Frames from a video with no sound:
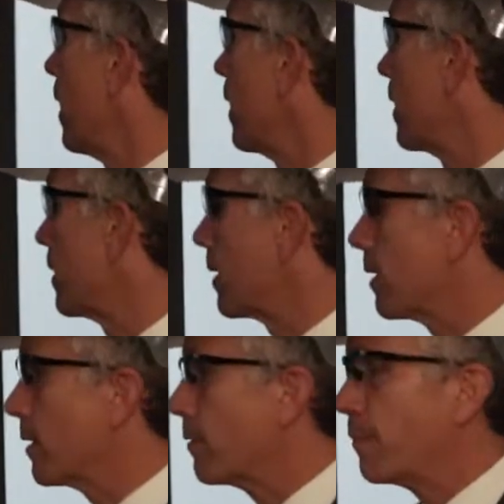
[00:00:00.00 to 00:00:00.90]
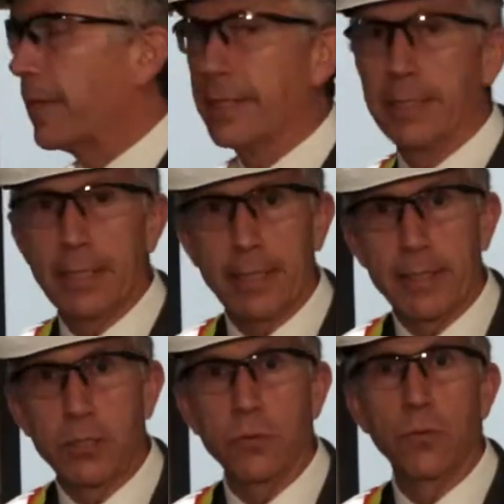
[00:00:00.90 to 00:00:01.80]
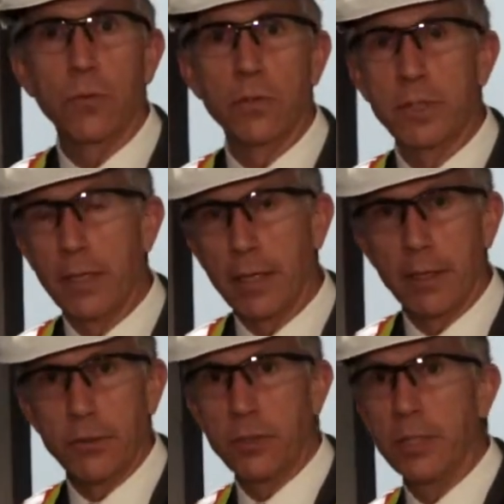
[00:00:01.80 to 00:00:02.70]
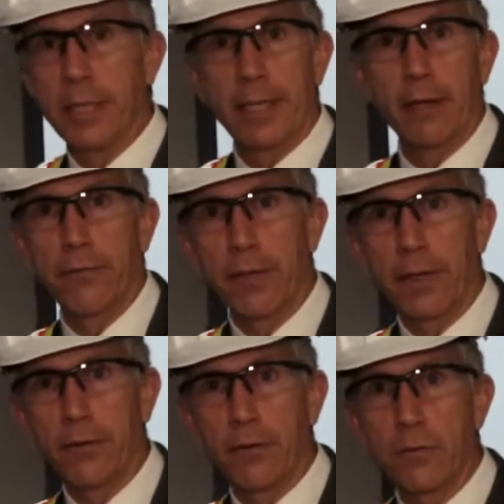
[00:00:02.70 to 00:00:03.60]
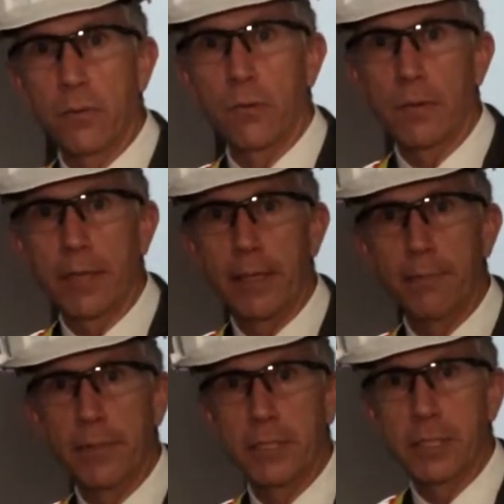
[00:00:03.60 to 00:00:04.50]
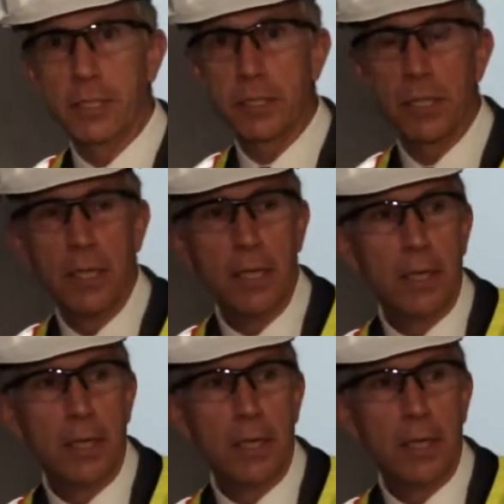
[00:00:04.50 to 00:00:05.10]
and pay tickets or take care of any other court-related businesses.